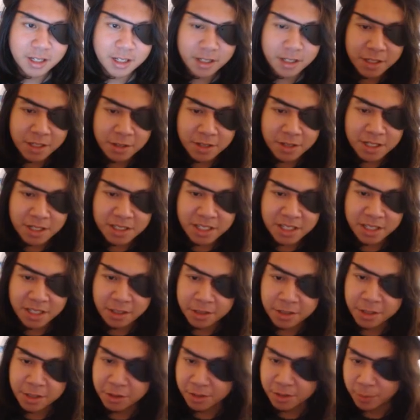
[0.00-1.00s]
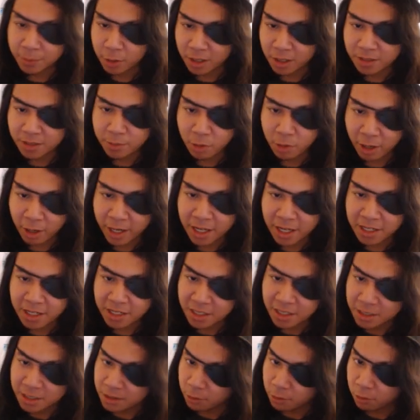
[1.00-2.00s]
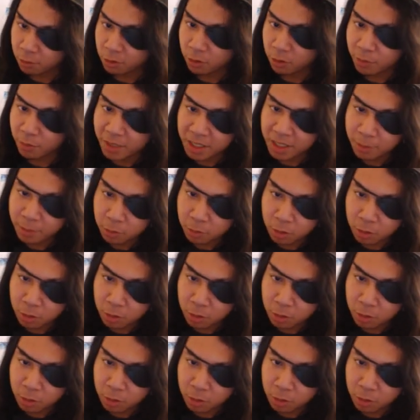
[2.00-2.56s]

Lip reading: can see the toothbrush brand is Oral-B Pro